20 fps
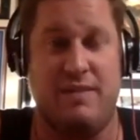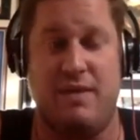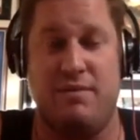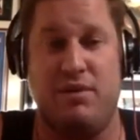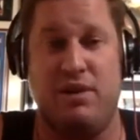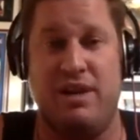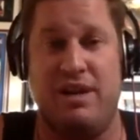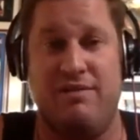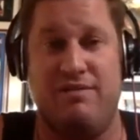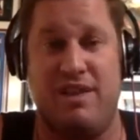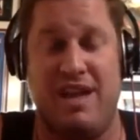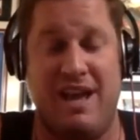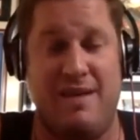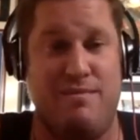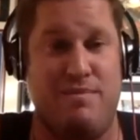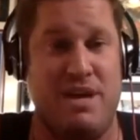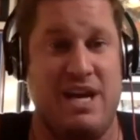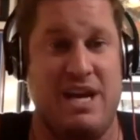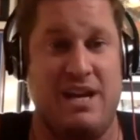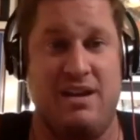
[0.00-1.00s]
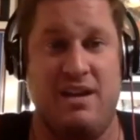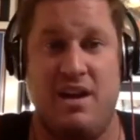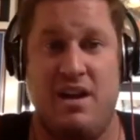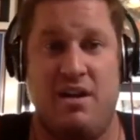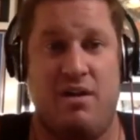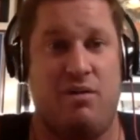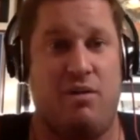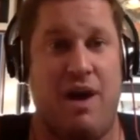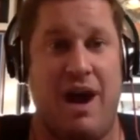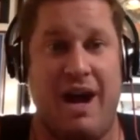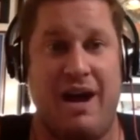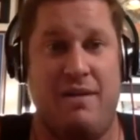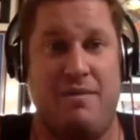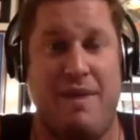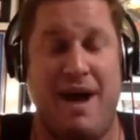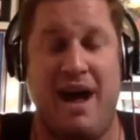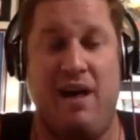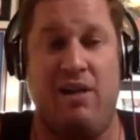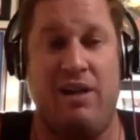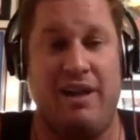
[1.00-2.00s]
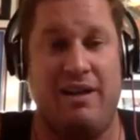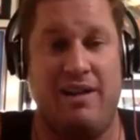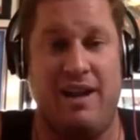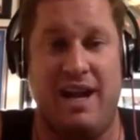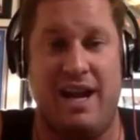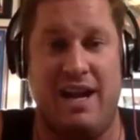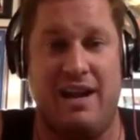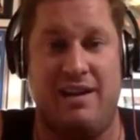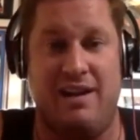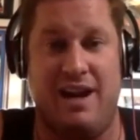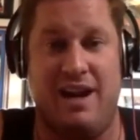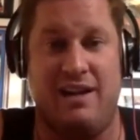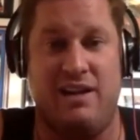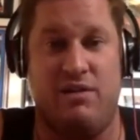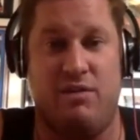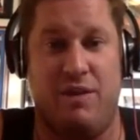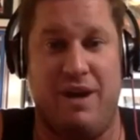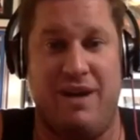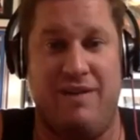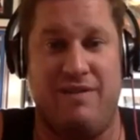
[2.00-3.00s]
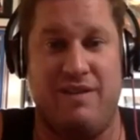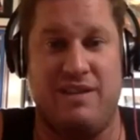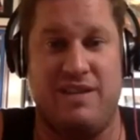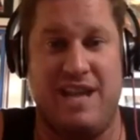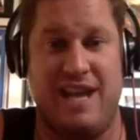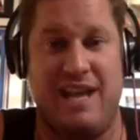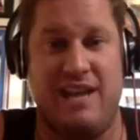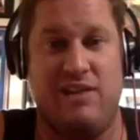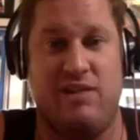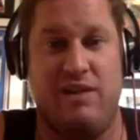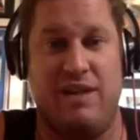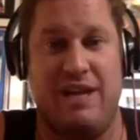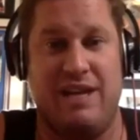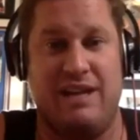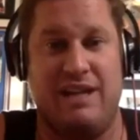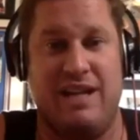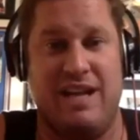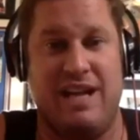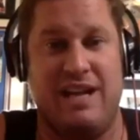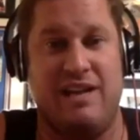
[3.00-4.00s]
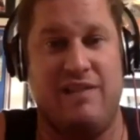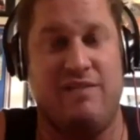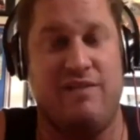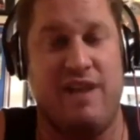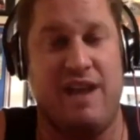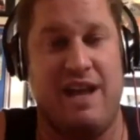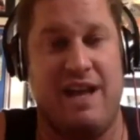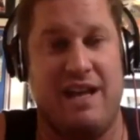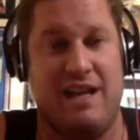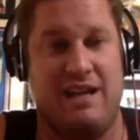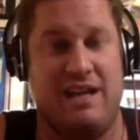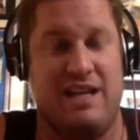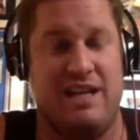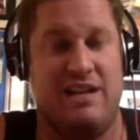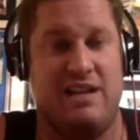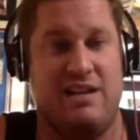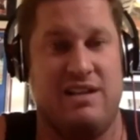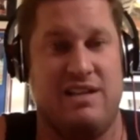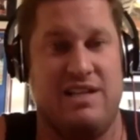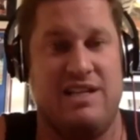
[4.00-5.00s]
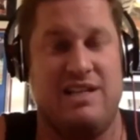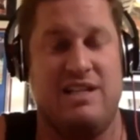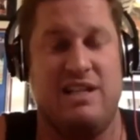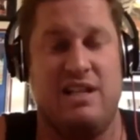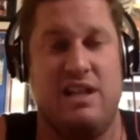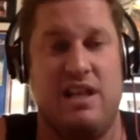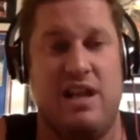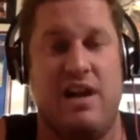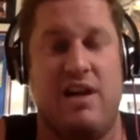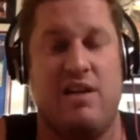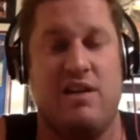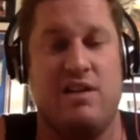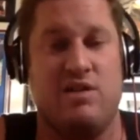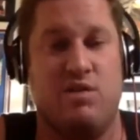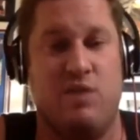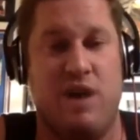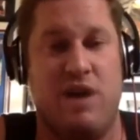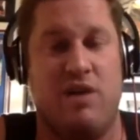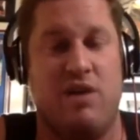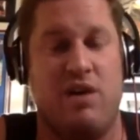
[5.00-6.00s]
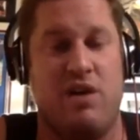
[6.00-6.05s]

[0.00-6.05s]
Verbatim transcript: I believe they beat Ryan Mallett and and the Ravens handily at the end of at the end of the season there as well.